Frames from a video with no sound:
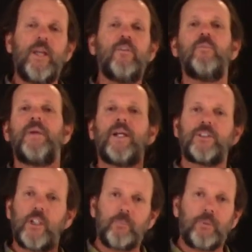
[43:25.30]
evil
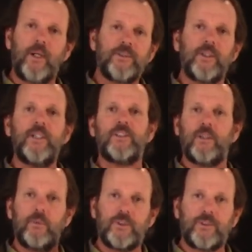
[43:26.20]
because of the precedence
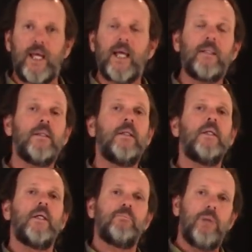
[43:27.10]
that was set
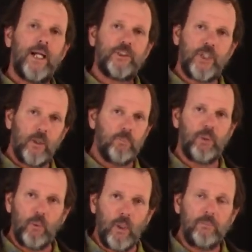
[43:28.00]
by
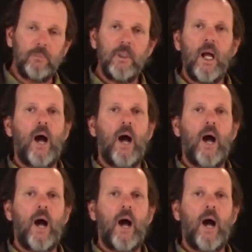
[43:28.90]
Jeroboam.